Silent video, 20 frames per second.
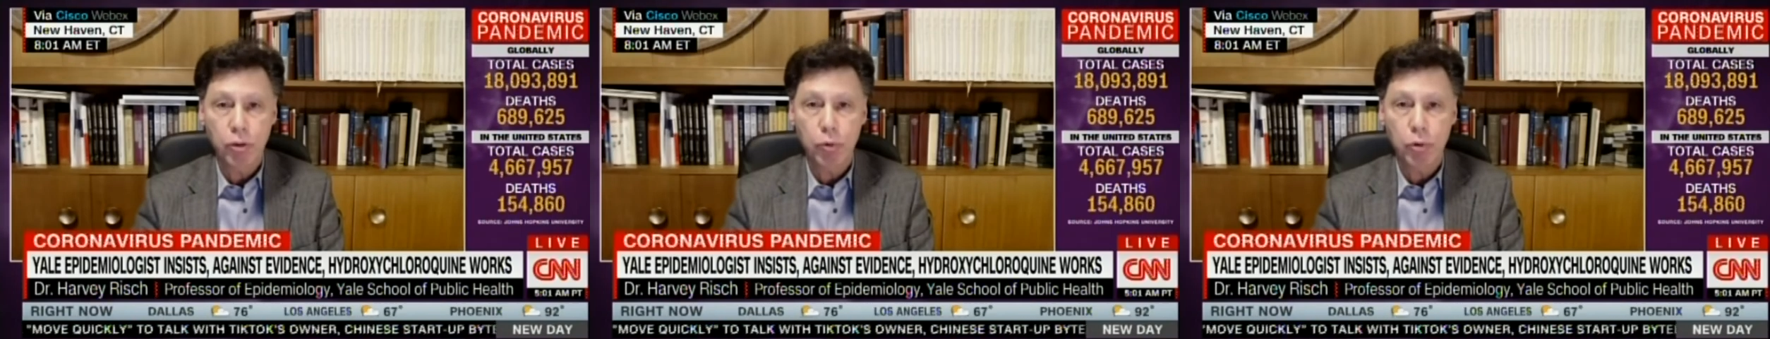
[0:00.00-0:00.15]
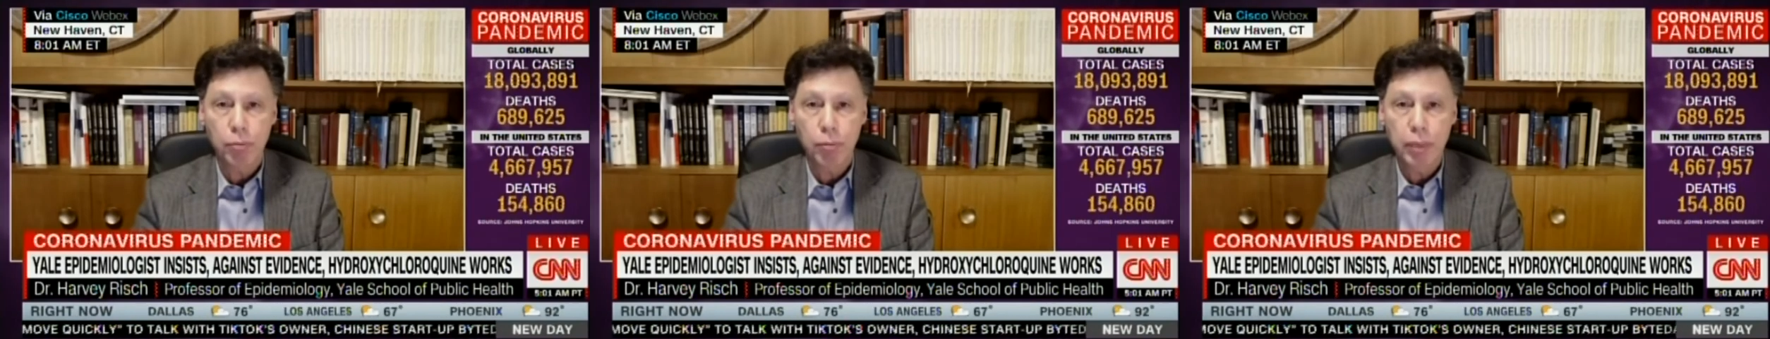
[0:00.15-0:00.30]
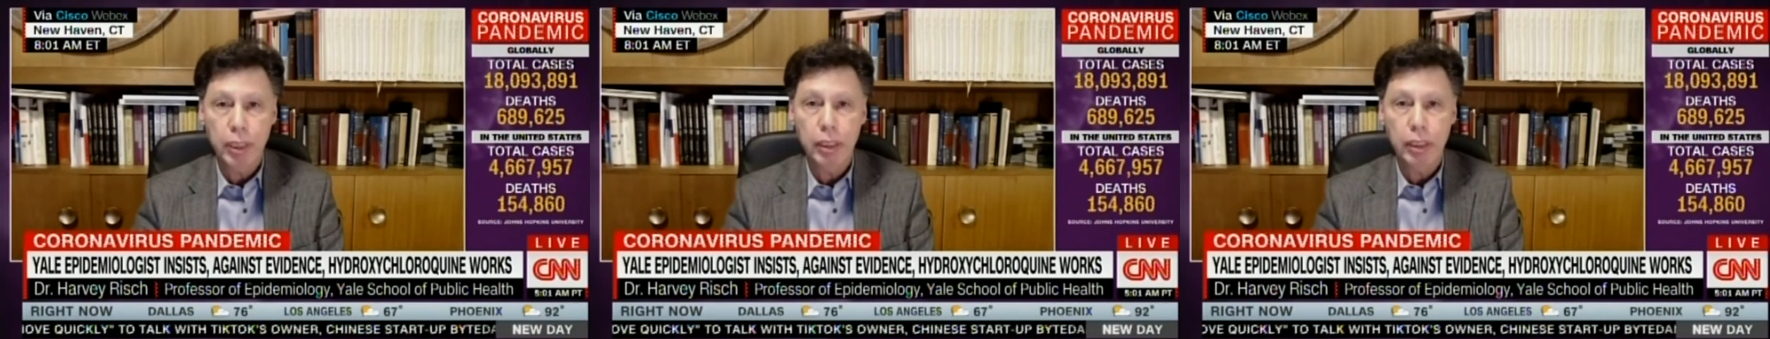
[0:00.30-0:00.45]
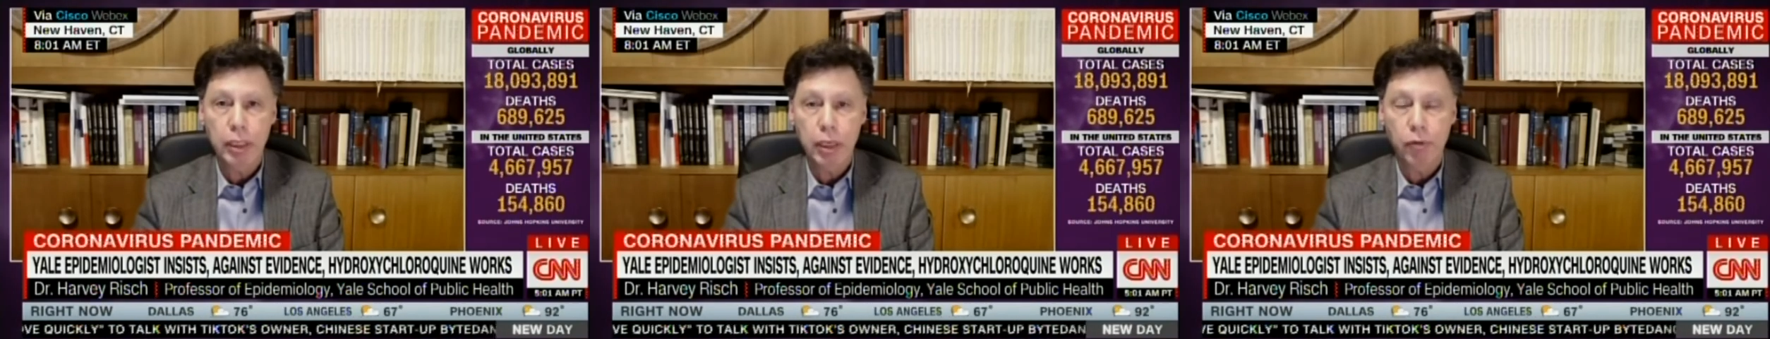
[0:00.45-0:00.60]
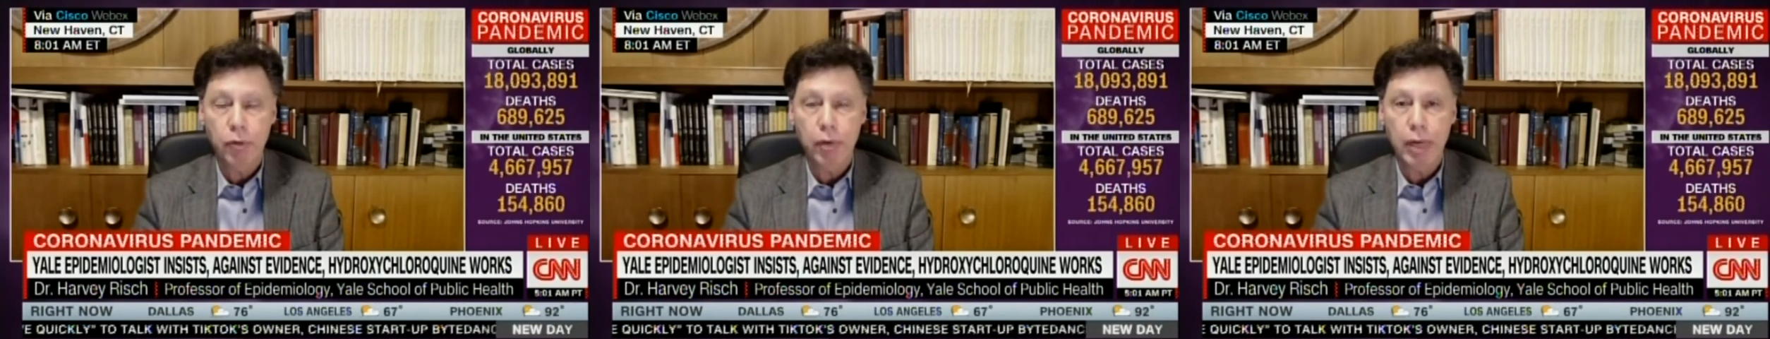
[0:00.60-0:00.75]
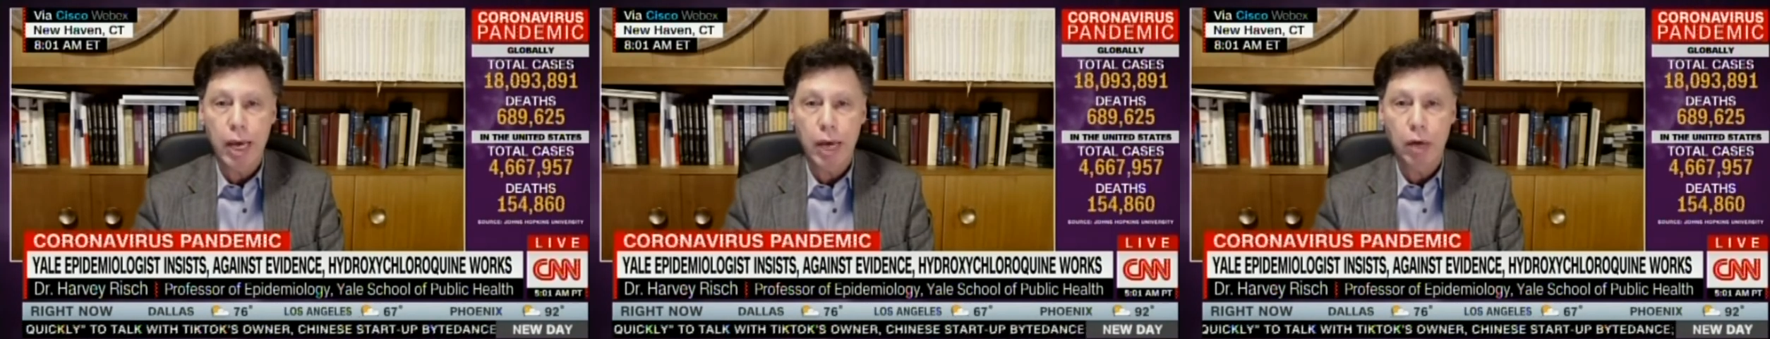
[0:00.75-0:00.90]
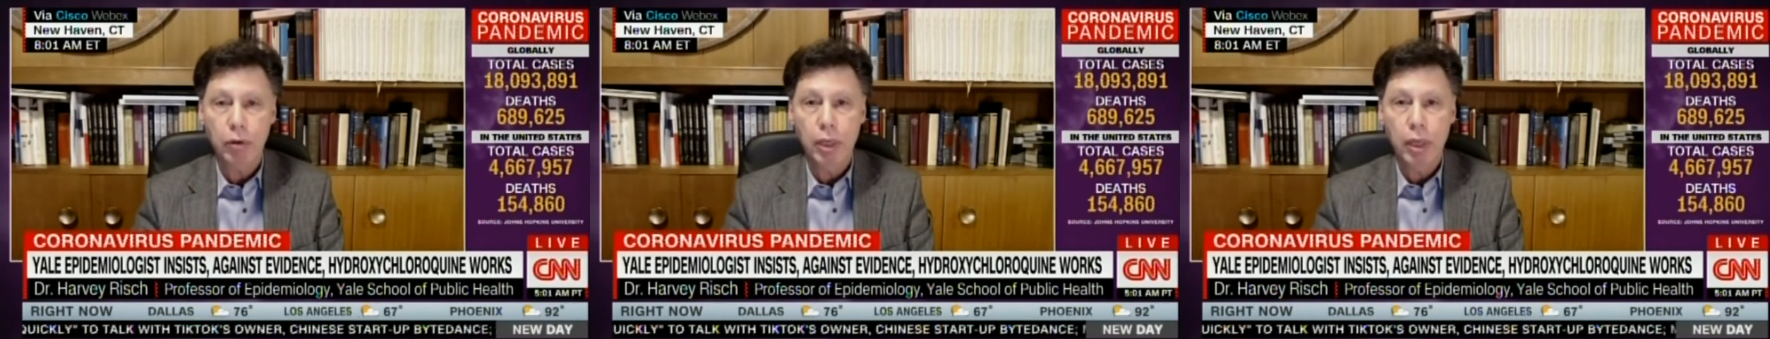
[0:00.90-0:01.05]
were being given
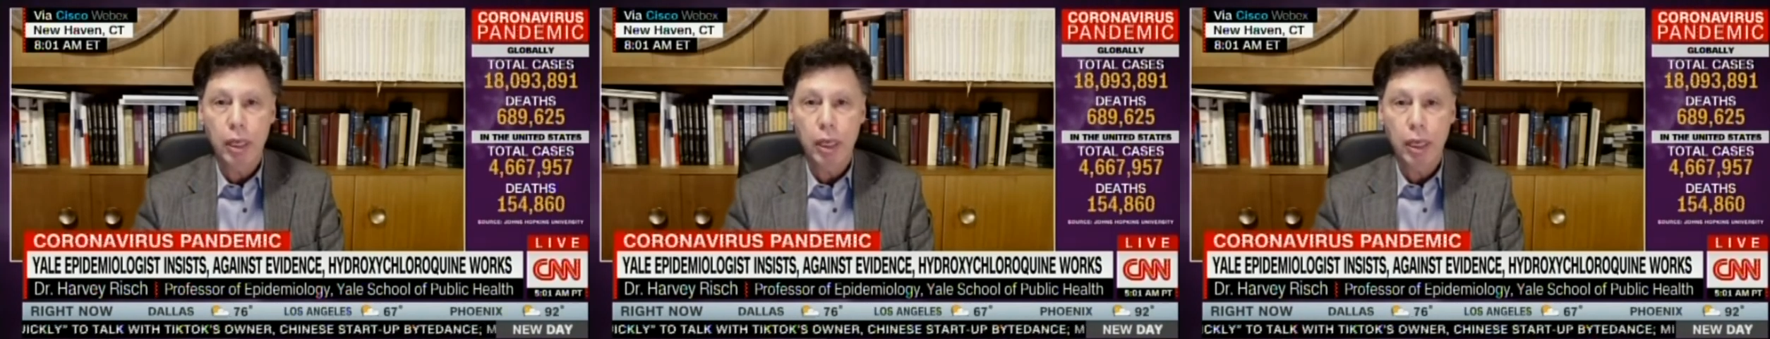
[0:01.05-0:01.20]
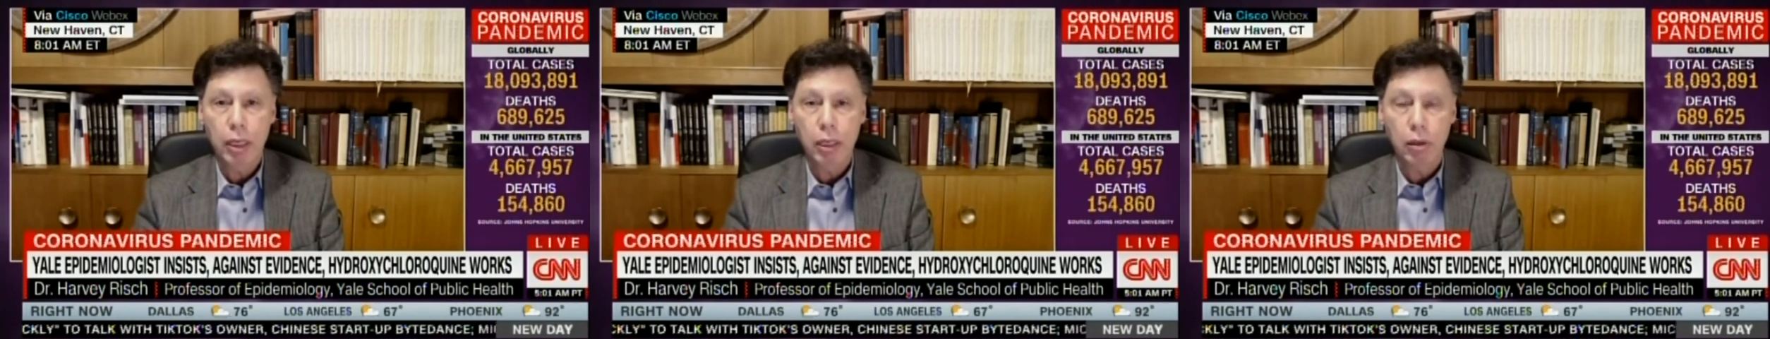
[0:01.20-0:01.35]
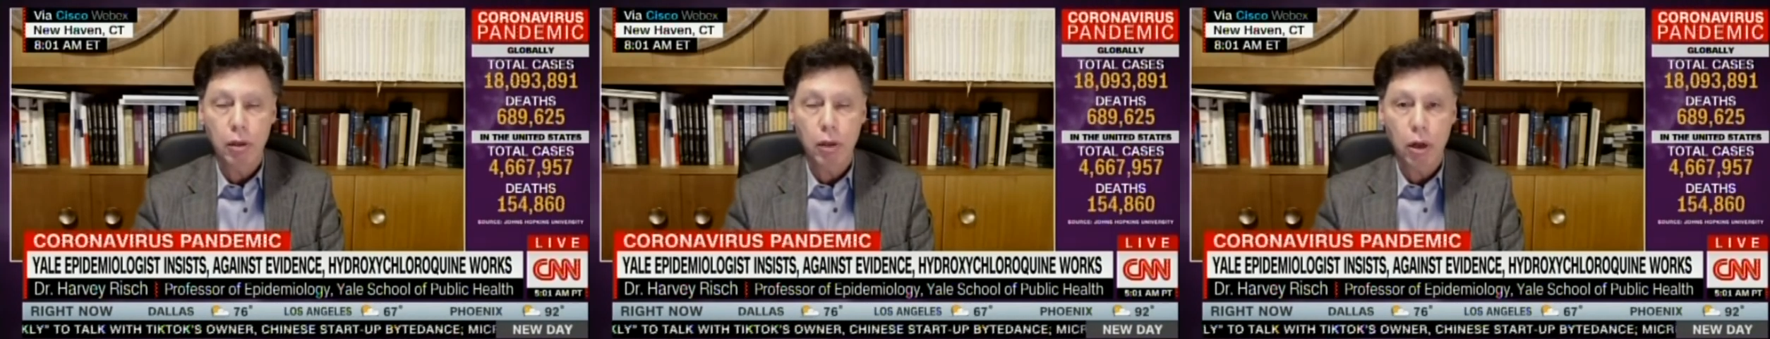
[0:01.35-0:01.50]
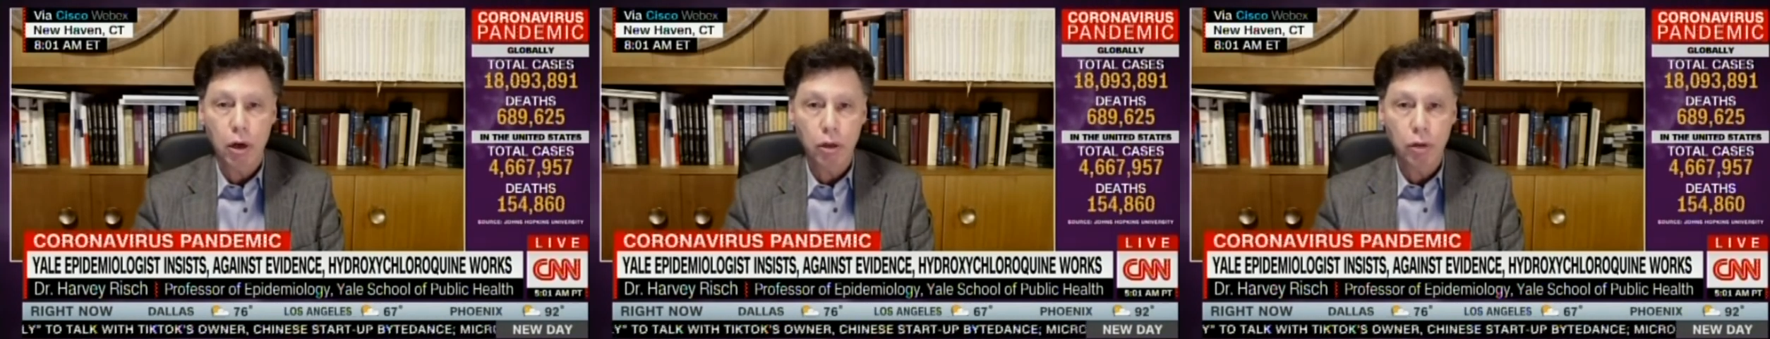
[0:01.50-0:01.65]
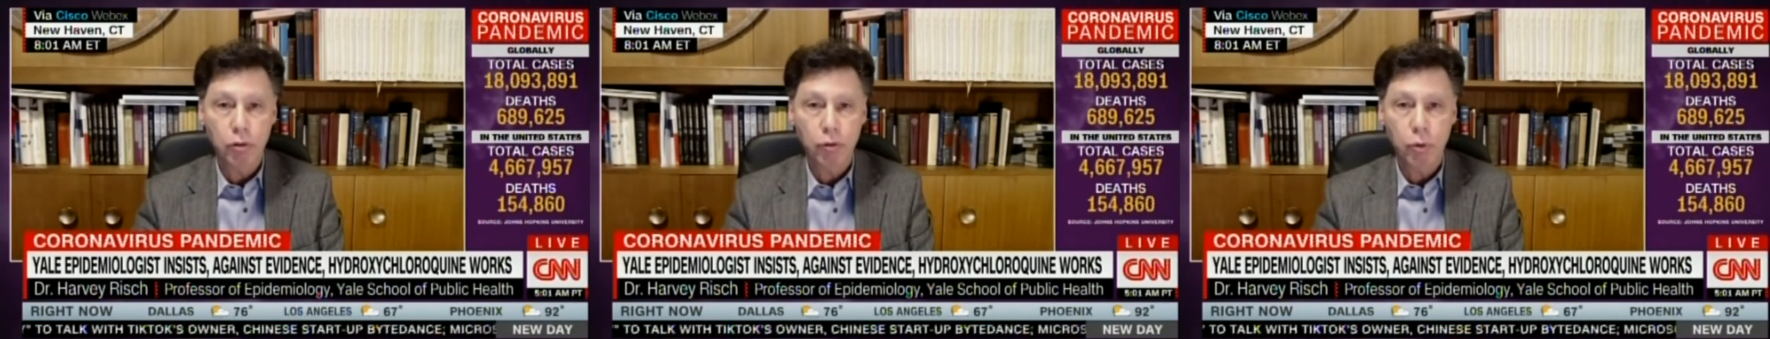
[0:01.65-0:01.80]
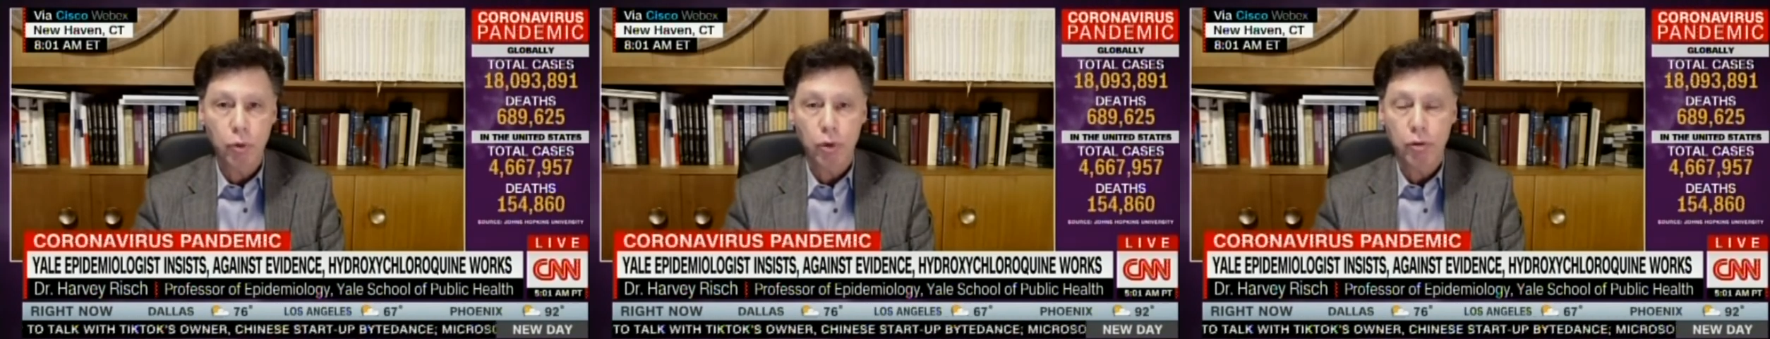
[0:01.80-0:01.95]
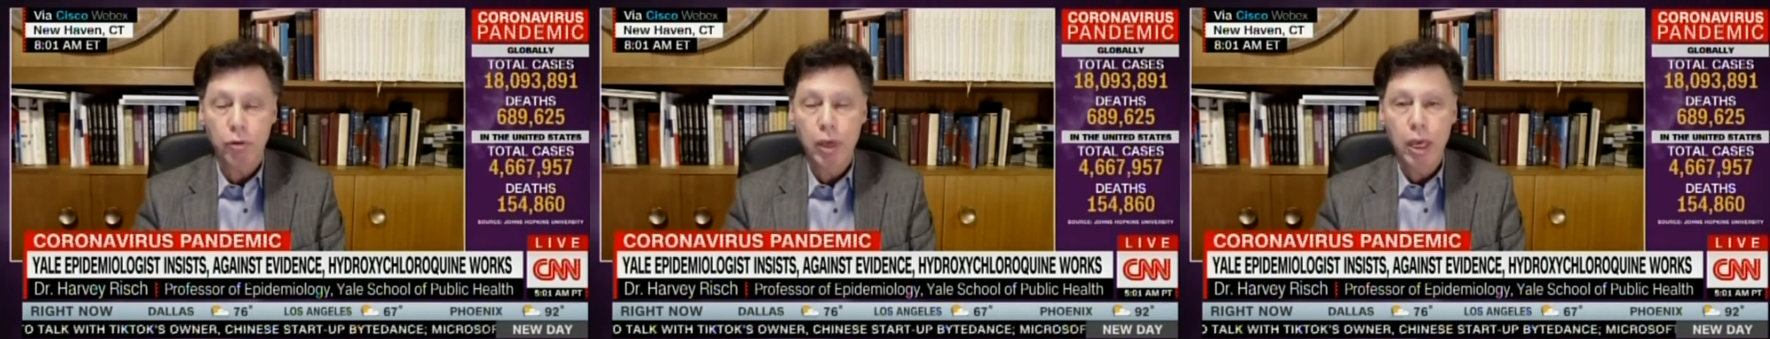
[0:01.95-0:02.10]
out in large
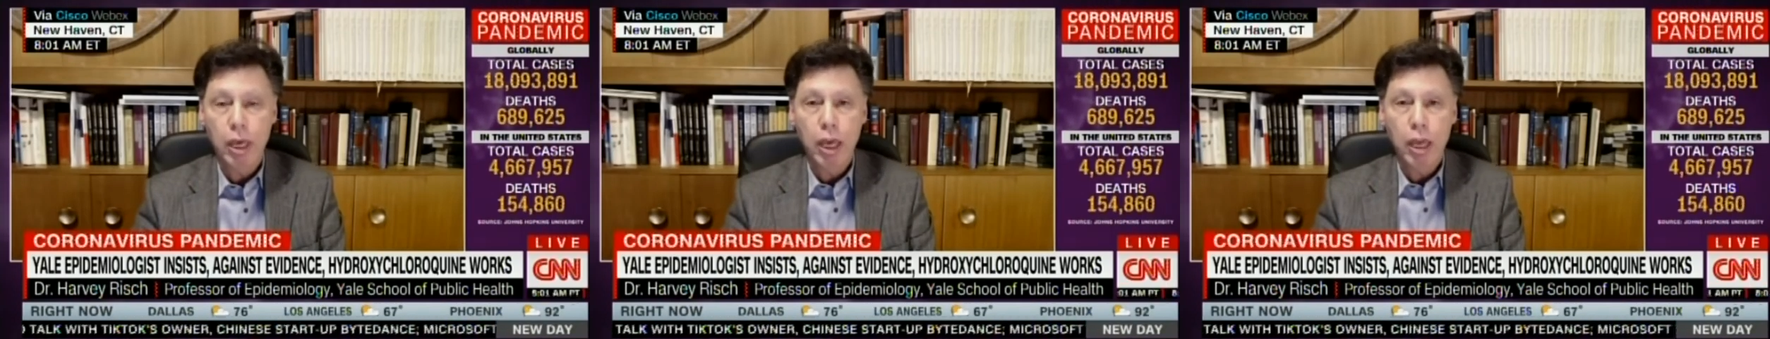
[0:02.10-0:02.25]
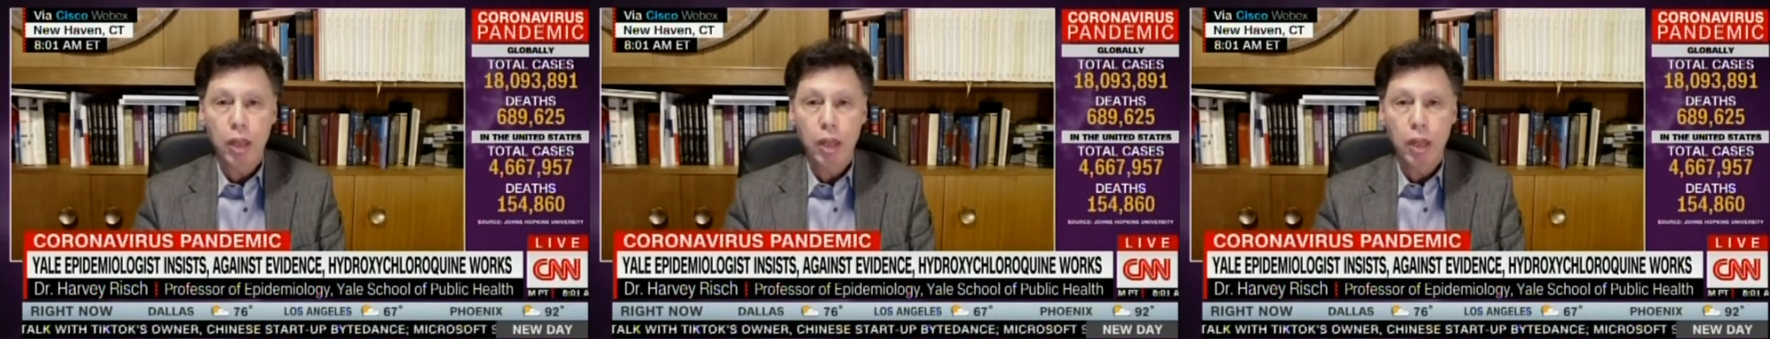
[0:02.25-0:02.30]
force.